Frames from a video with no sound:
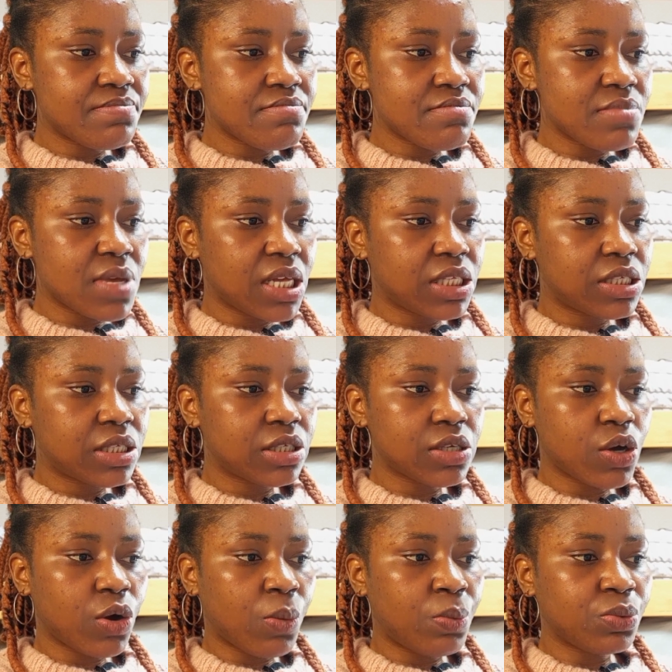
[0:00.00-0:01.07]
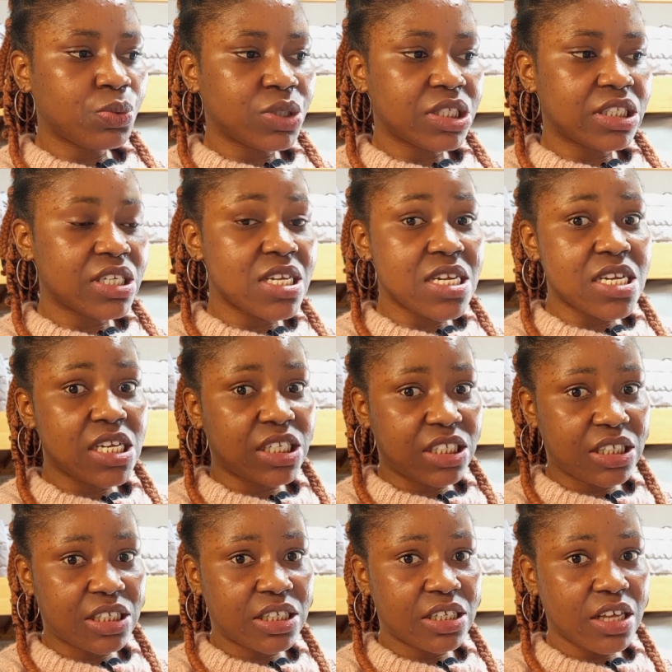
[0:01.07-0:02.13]
meet up with the
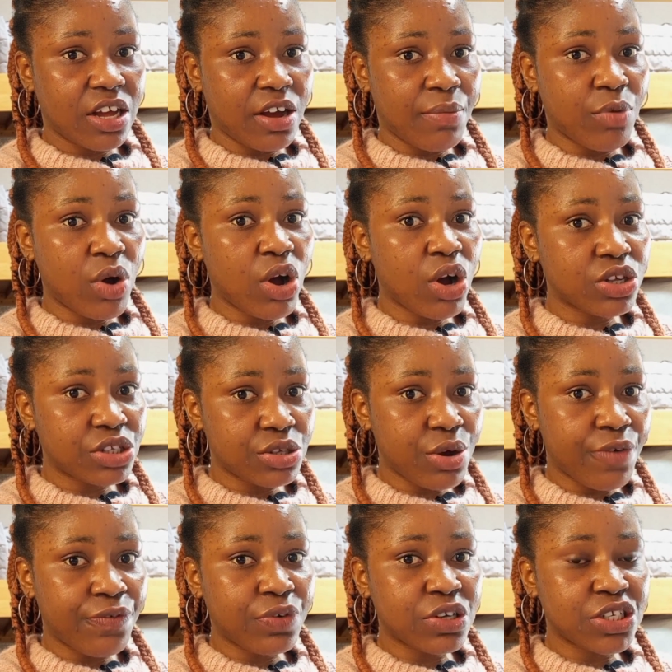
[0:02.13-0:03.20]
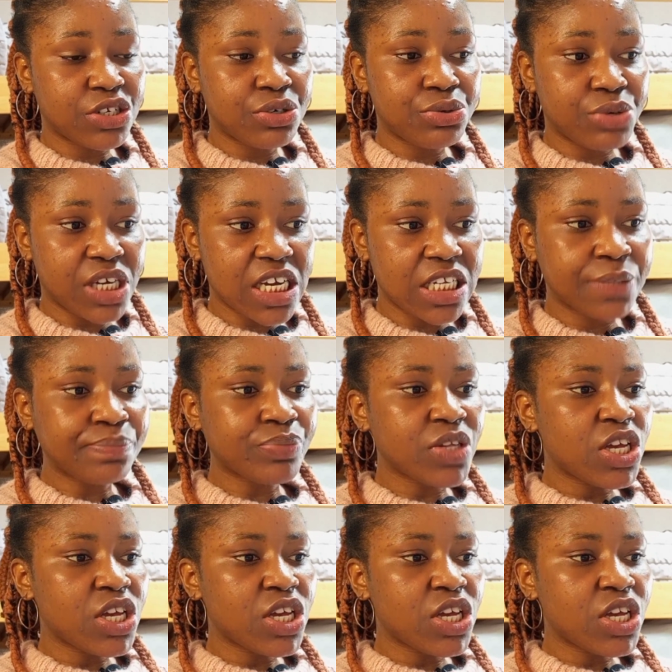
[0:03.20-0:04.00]
list cutoff for the grade,